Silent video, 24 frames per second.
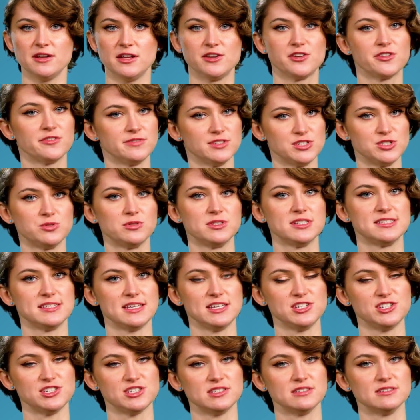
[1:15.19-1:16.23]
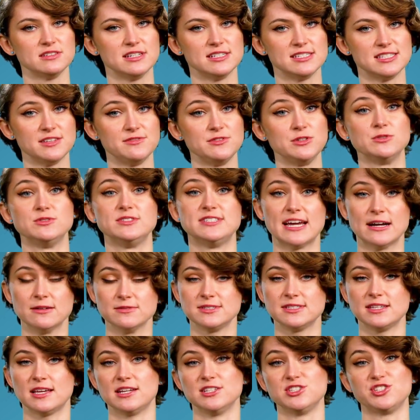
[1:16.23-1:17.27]
in your visualization is if you
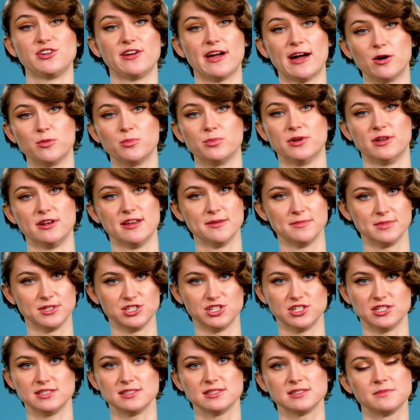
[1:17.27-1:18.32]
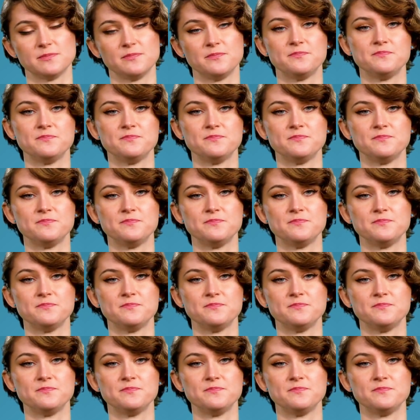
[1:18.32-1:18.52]
downsize your output images.